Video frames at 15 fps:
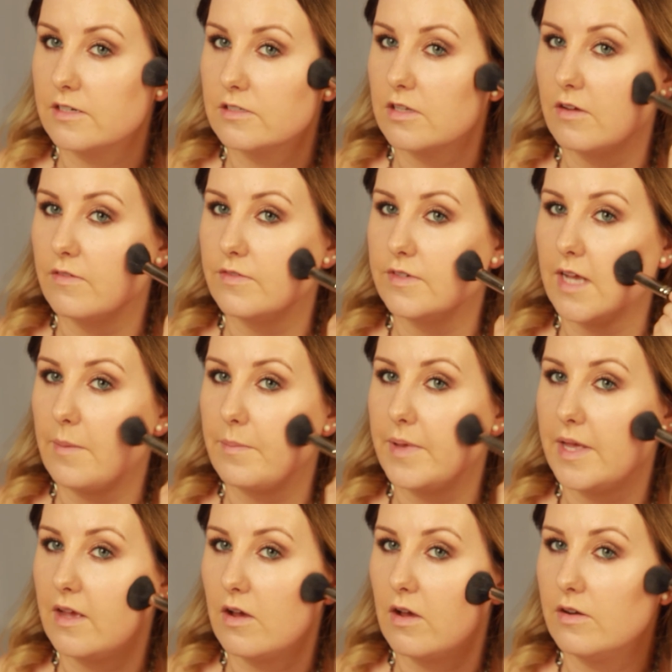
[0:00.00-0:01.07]
and sort of dab
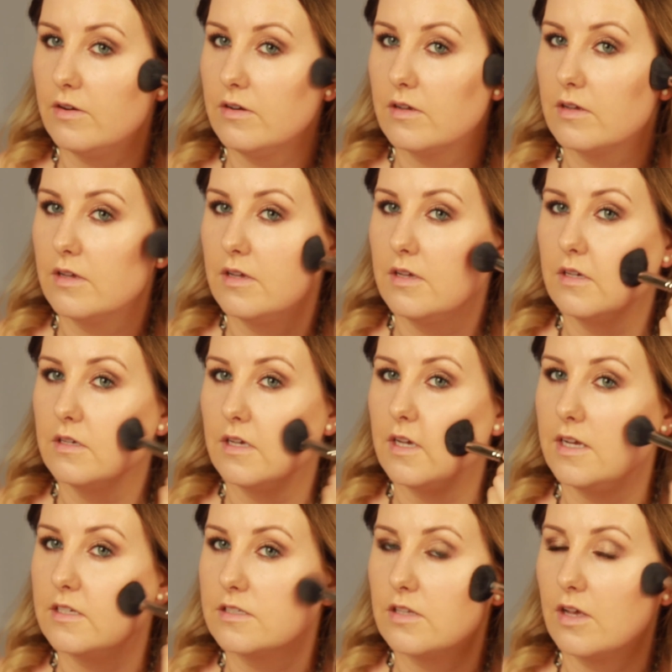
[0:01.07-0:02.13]
it on
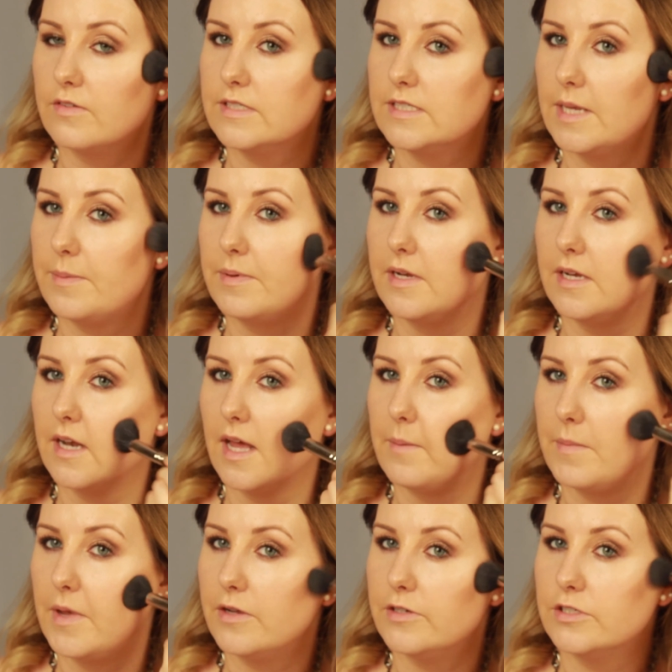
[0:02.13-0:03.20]
in a sort of stippling like
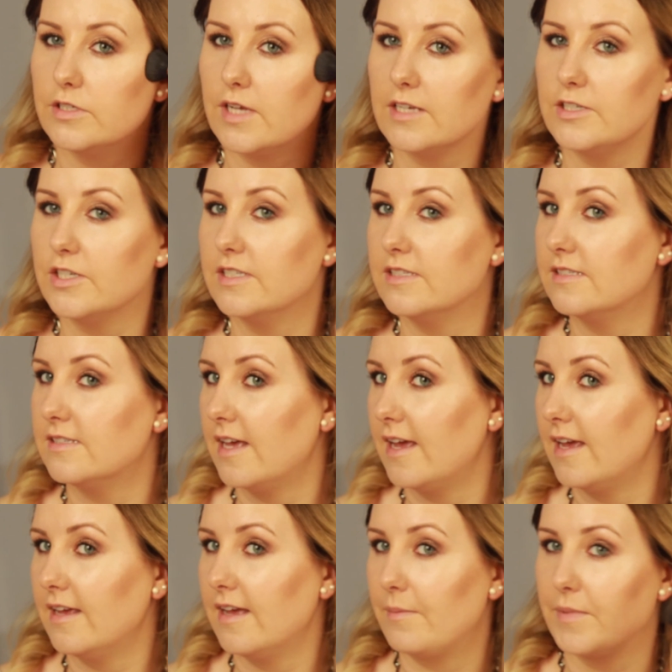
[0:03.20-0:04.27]
motion. As you can
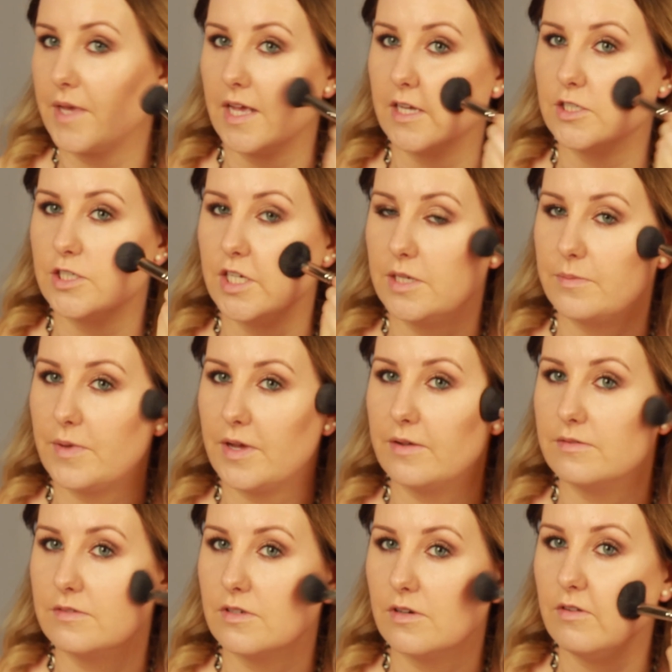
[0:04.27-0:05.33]
see, I'm getting
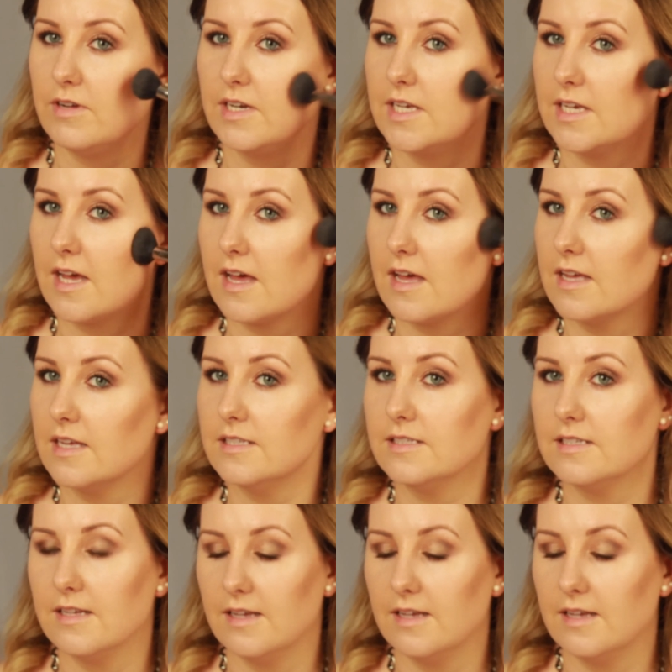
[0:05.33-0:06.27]
cheekbones already, guys.